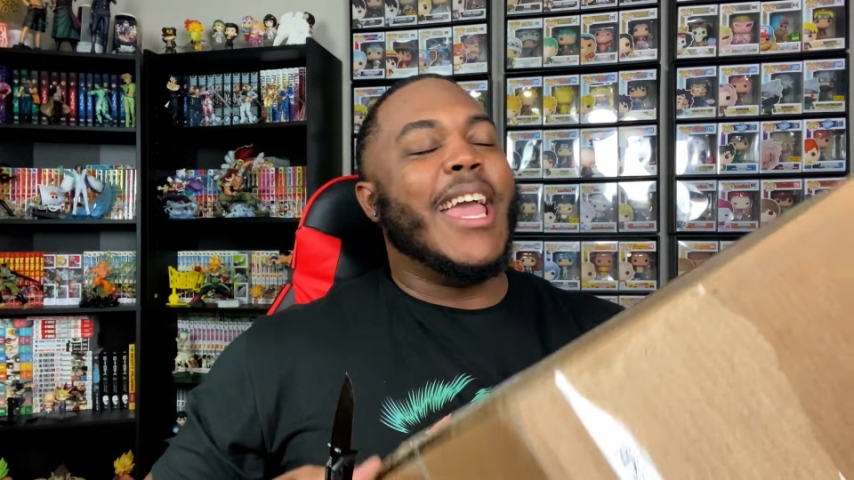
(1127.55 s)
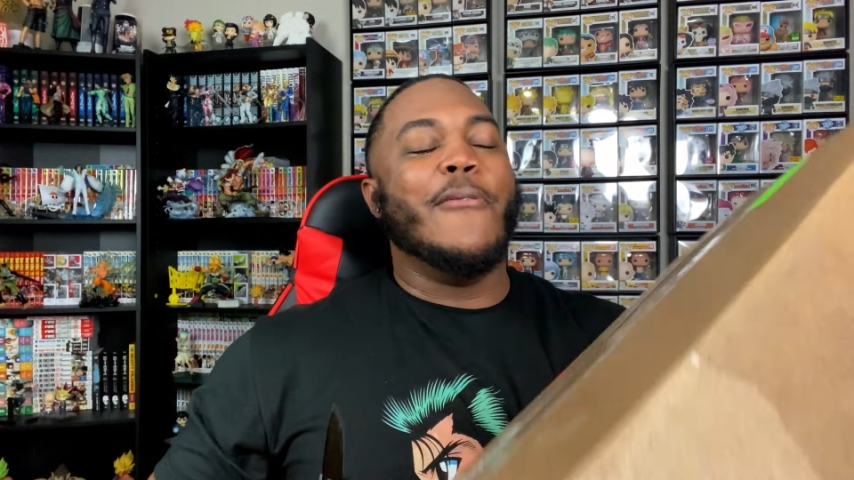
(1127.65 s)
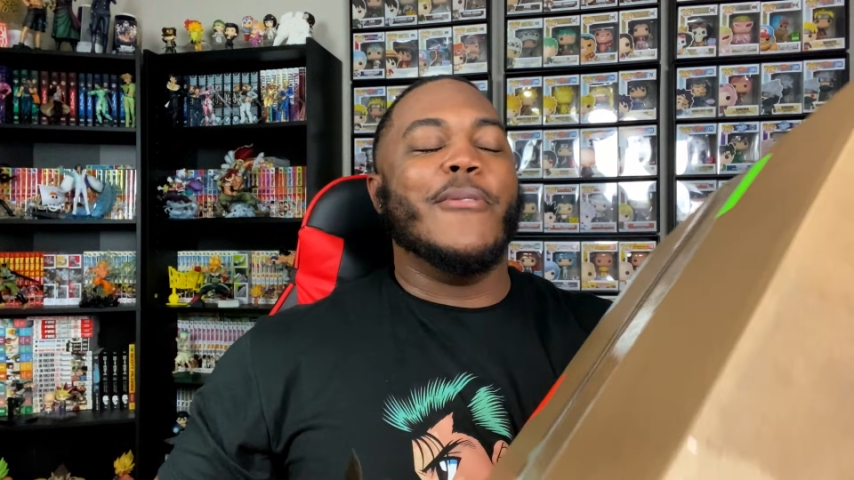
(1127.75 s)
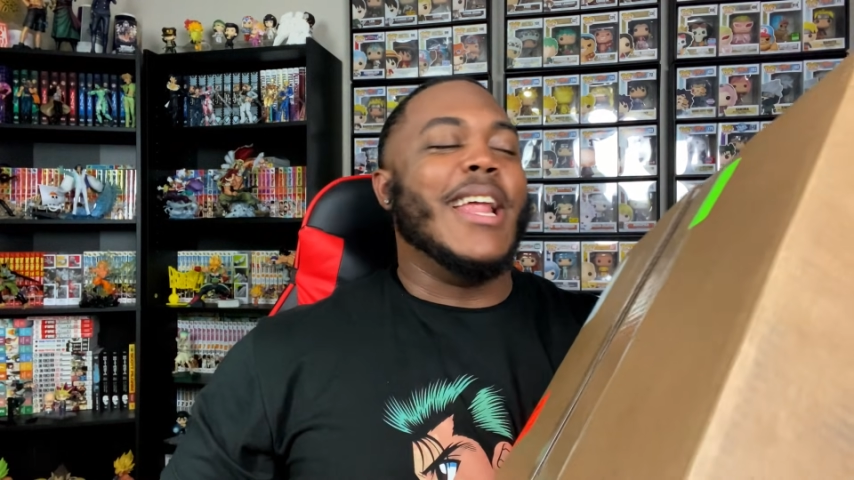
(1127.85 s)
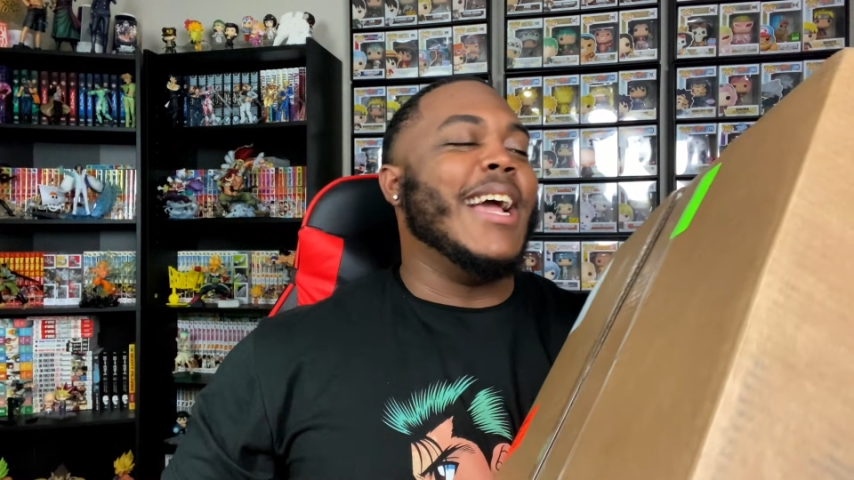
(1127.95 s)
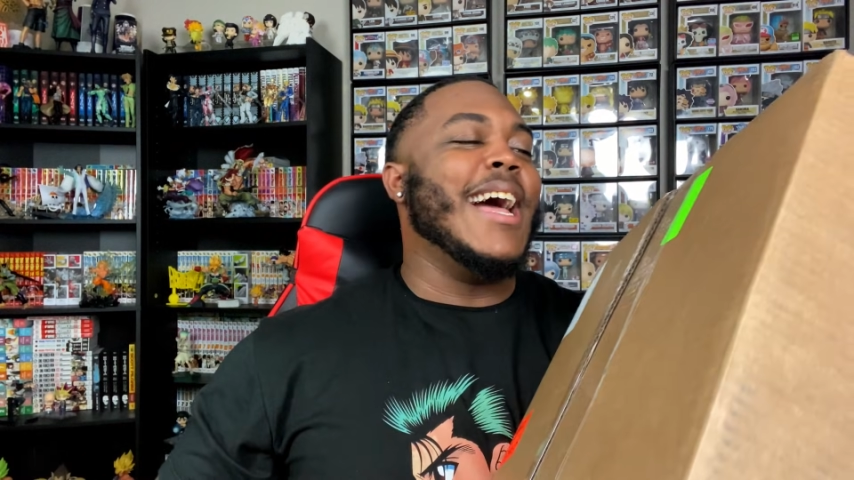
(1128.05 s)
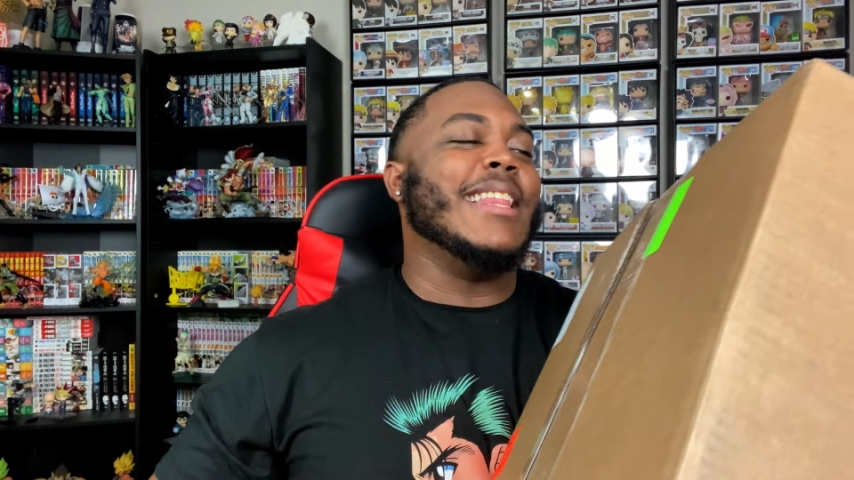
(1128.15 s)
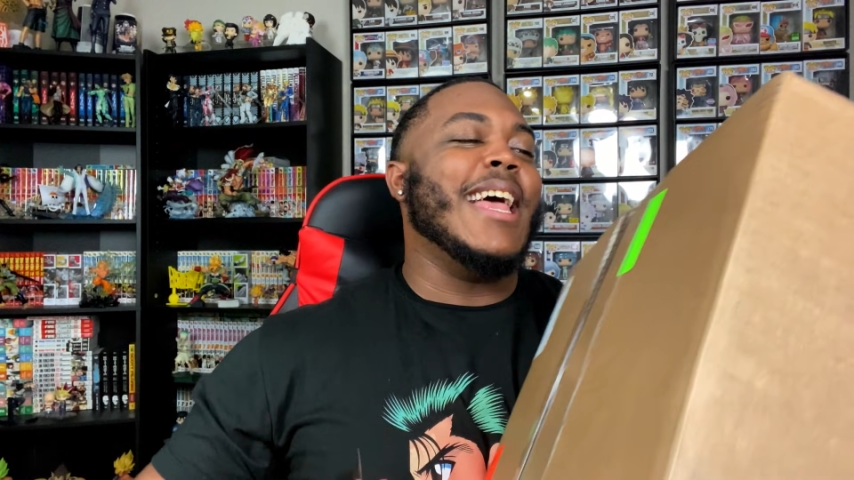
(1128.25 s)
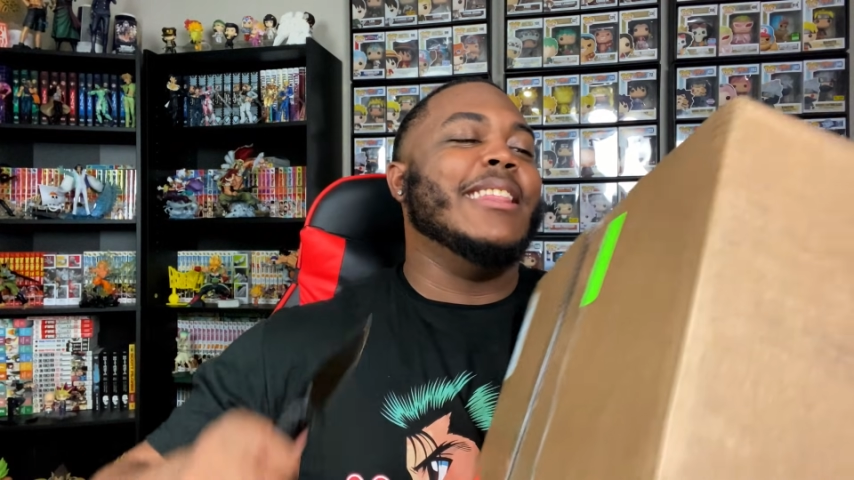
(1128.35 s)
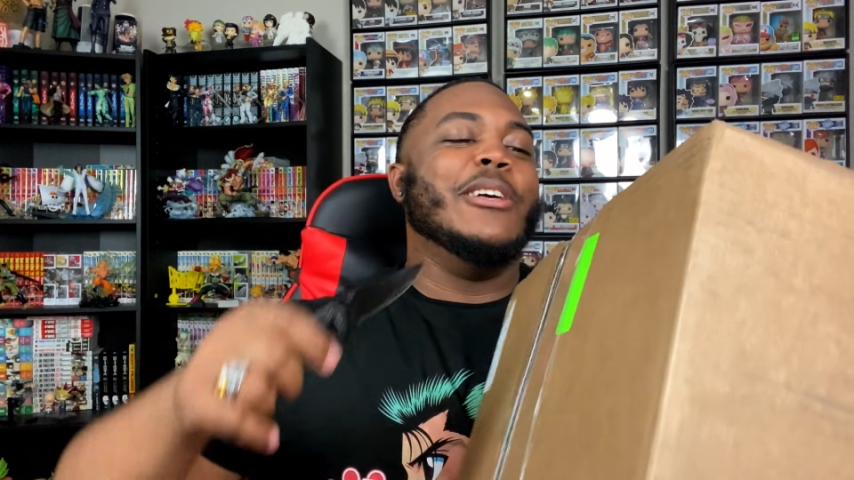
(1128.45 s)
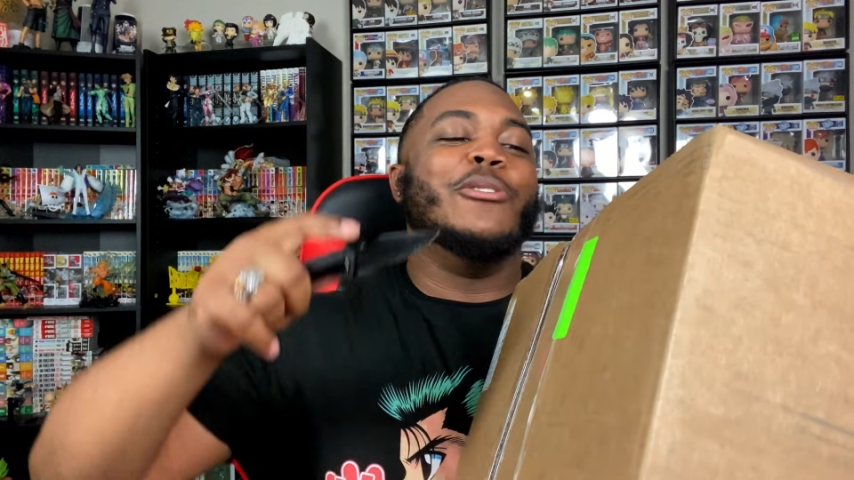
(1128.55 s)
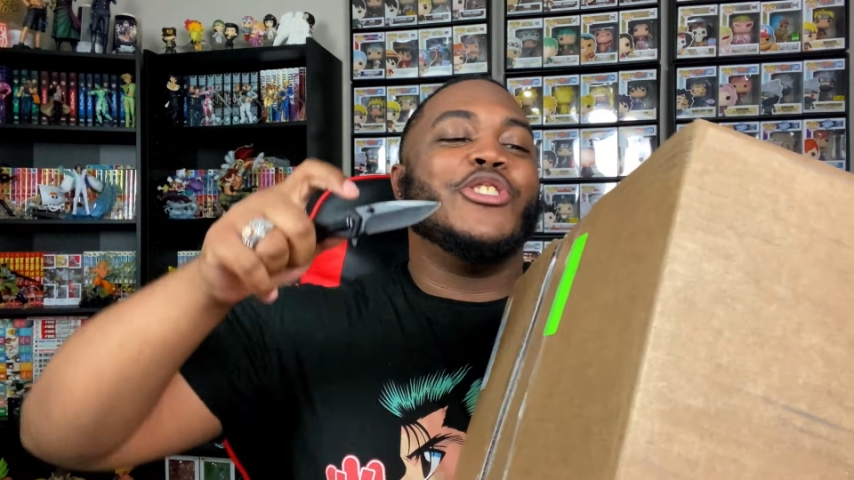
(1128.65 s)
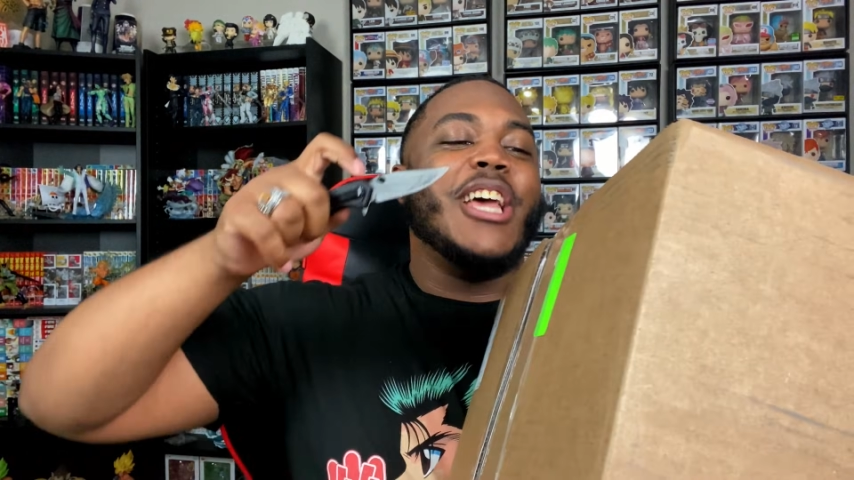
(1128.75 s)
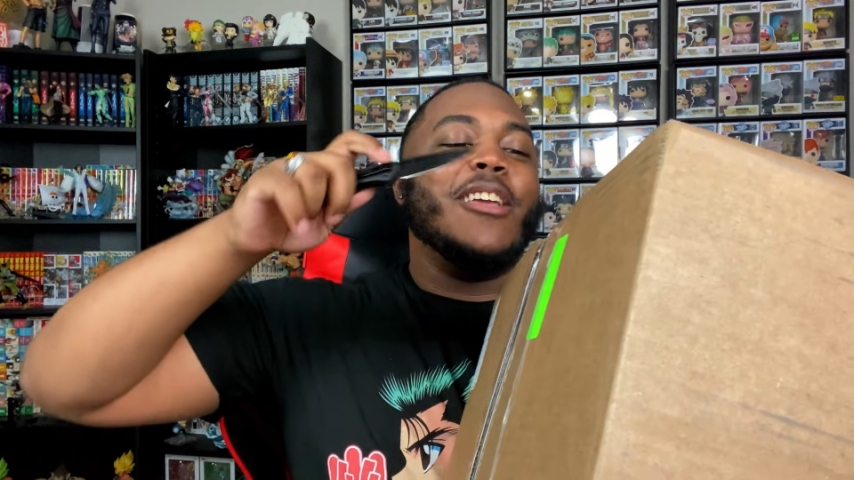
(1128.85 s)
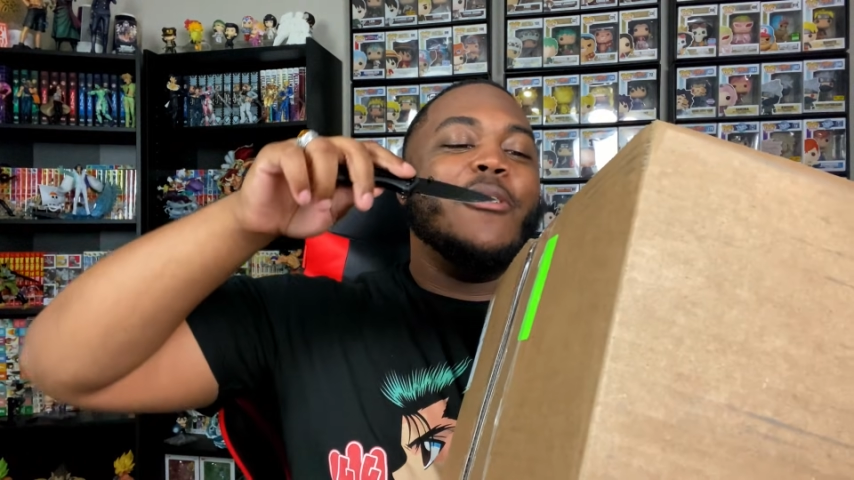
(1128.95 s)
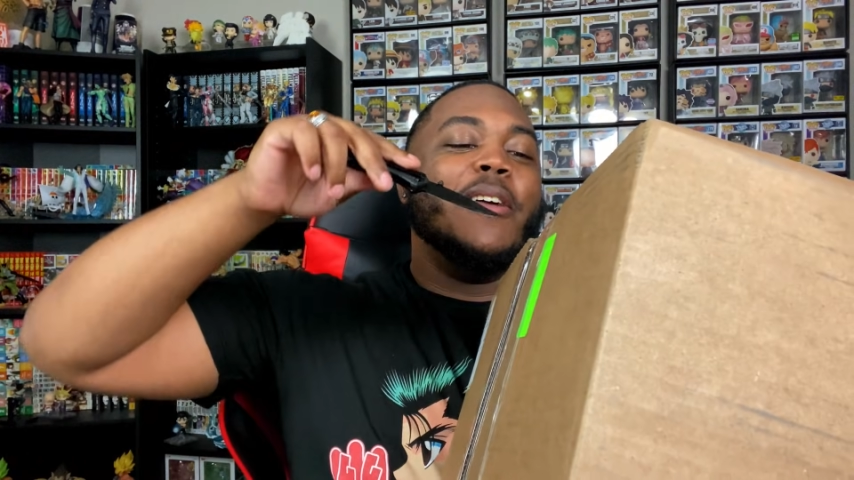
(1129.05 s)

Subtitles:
and when I got that little check,